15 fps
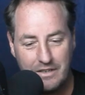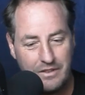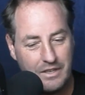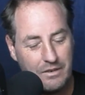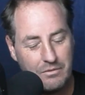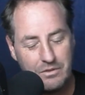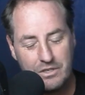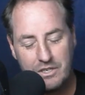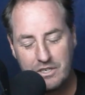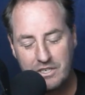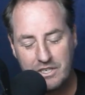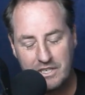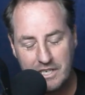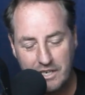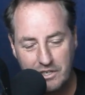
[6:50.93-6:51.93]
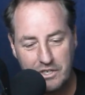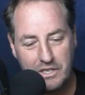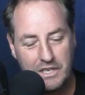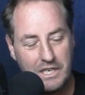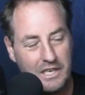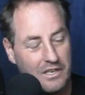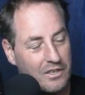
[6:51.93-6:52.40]
That was just such a
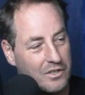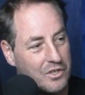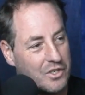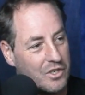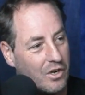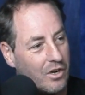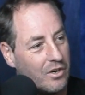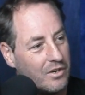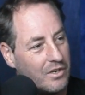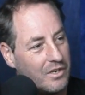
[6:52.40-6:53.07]
needless shot,